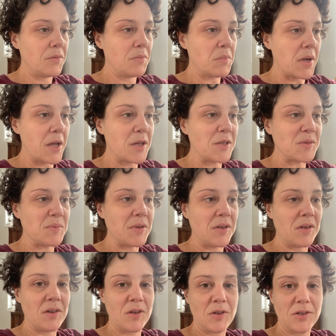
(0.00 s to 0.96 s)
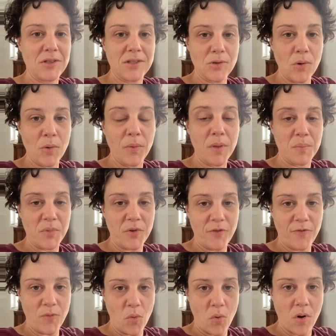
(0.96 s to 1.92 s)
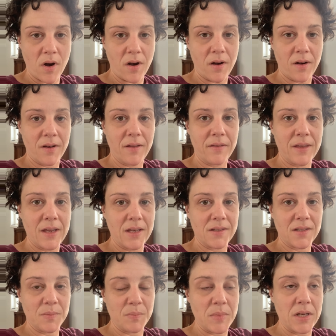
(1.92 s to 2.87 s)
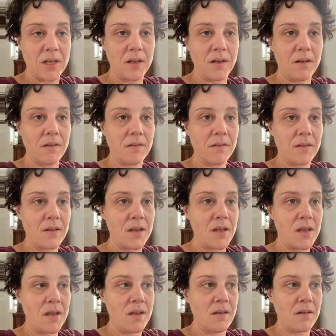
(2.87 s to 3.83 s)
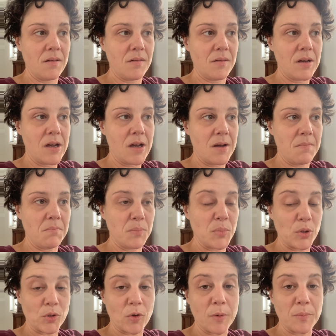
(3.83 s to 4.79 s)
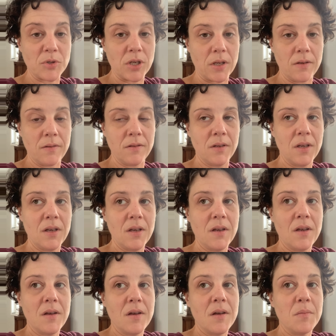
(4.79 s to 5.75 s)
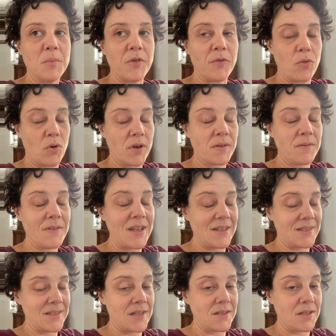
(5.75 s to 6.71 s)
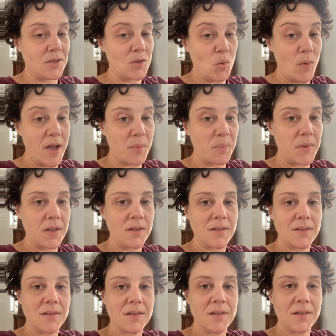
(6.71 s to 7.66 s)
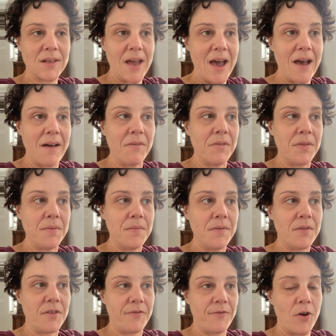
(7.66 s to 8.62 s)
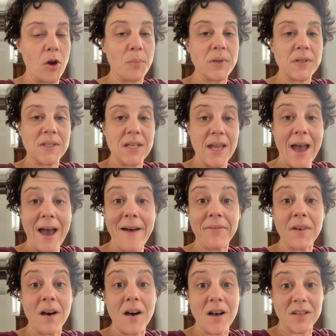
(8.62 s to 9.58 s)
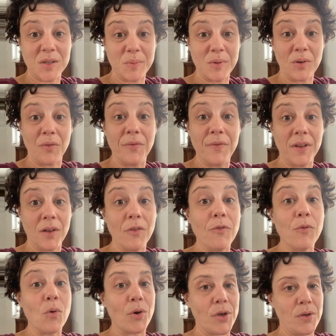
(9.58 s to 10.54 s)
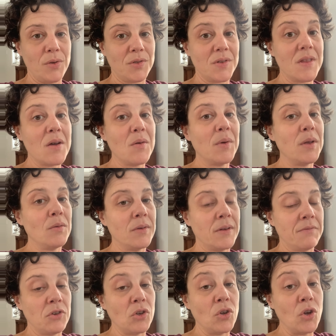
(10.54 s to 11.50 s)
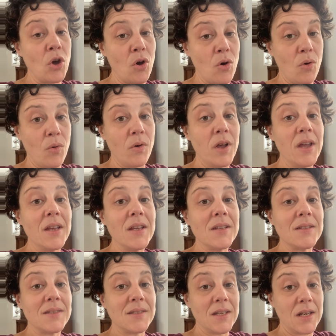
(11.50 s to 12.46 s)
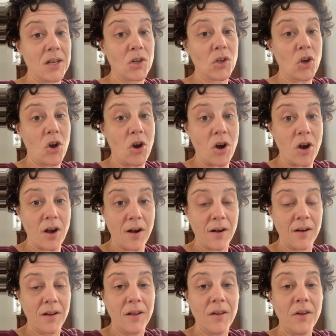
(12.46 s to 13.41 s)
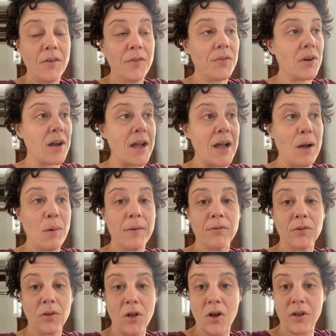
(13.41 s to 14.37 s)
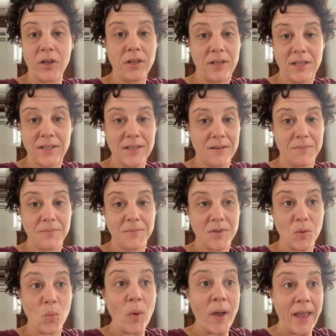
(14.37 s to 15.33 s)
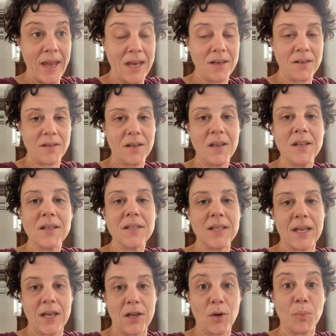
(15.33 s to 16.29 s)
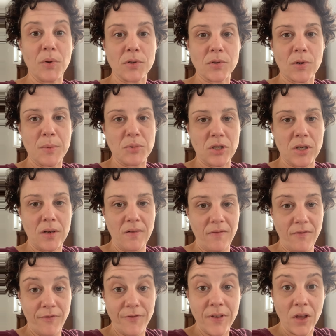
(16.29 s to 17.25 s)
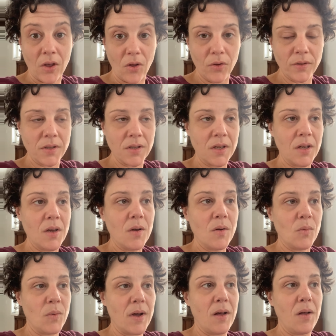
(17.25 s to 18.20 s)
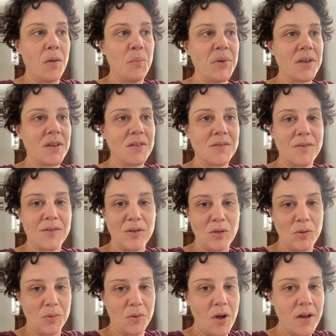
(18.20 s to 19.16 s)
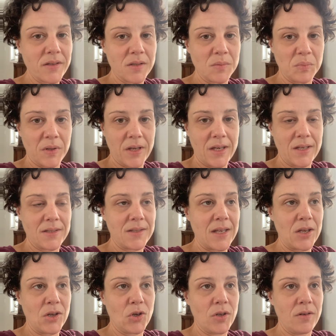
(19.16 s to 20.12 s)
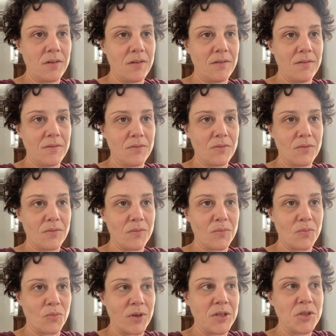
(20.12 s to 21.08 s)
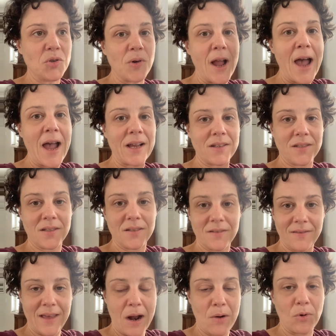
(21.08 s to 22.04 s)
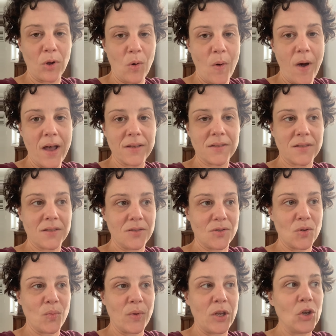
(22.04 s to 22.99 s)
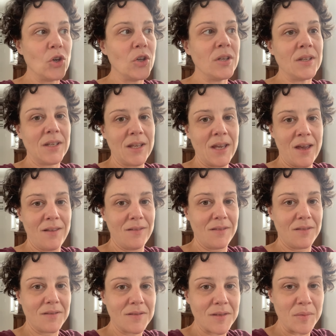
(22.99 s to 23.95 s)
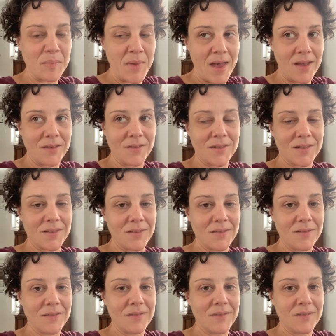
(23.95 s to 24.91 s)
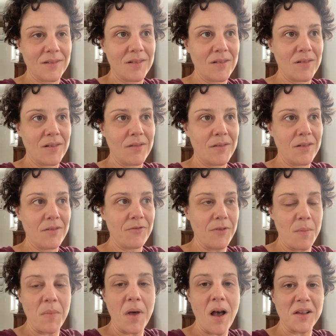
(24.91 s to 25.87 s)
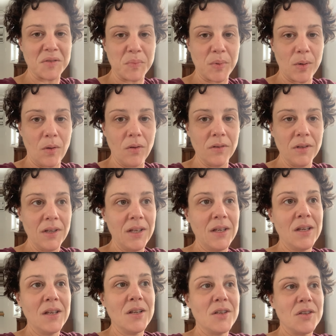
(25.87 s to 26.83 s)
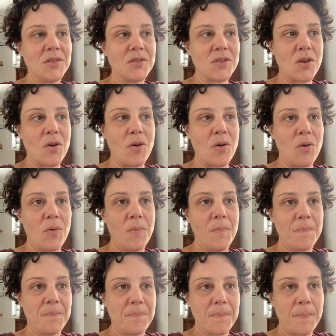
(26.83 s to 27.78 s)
my husband told them before they submitted the prescription, before they sent it to Wegmans, have the pharmacy at the hospital fill it for you. So that way you don't have to go sit in a car for however long you need to wait to get your prescription filled. Well, because of the new laws in place, they couldn't retract that request. So we couldn't get the meds from the hospital. So